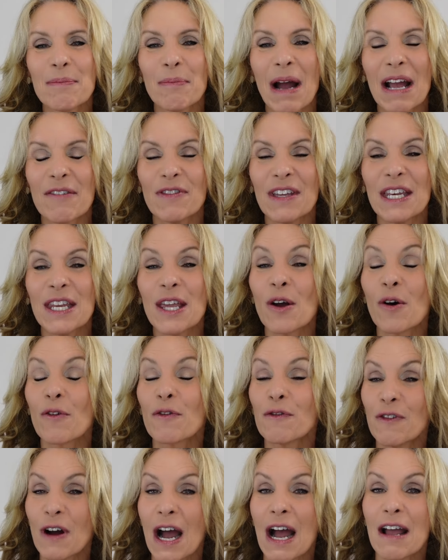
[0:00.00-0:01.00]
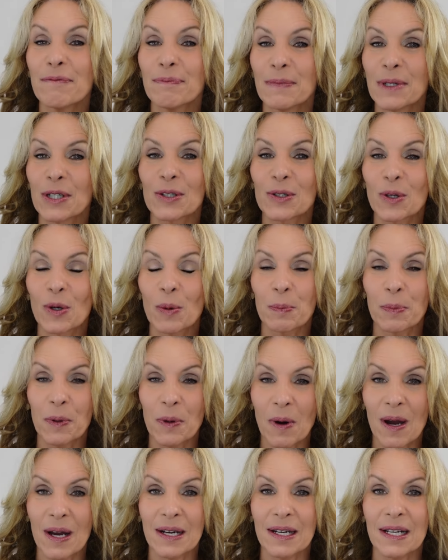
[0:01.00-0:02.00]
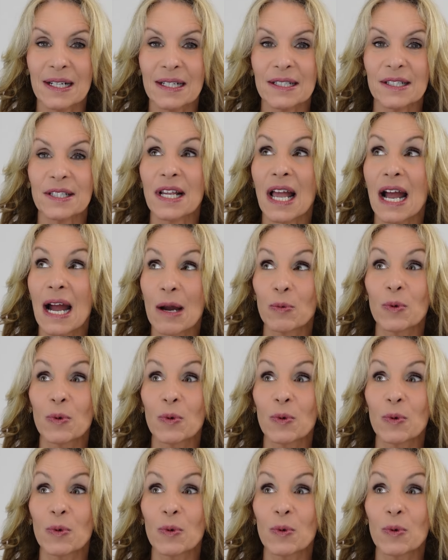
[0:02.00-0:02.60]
in my video, Five Miracle Products, I